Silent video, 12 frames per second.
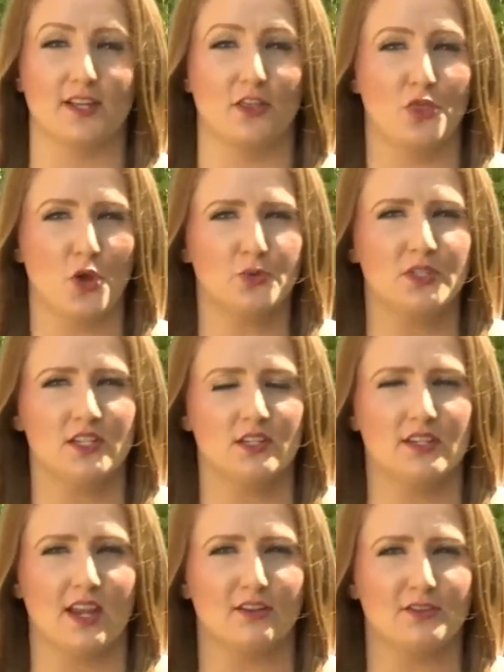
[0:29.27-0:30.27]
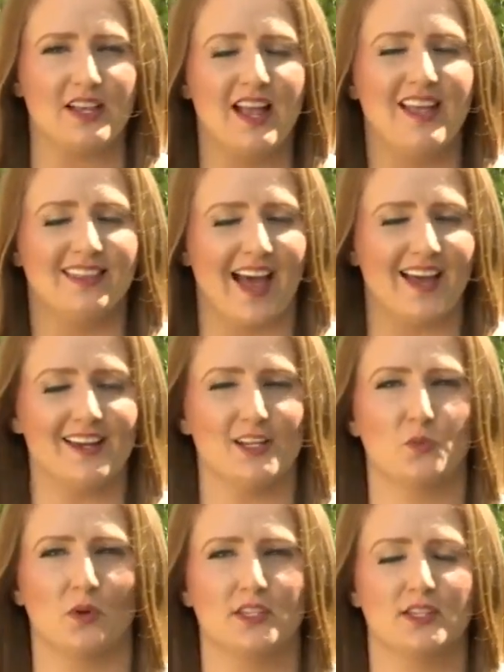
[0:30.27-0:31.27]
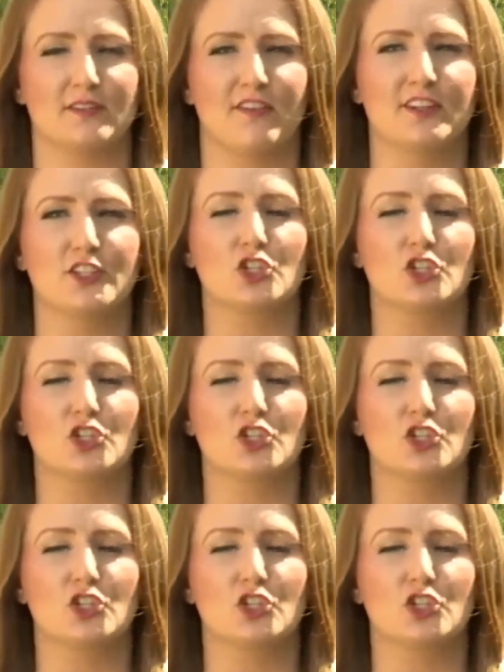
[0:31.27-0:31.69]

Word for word: And those details, that is what the defense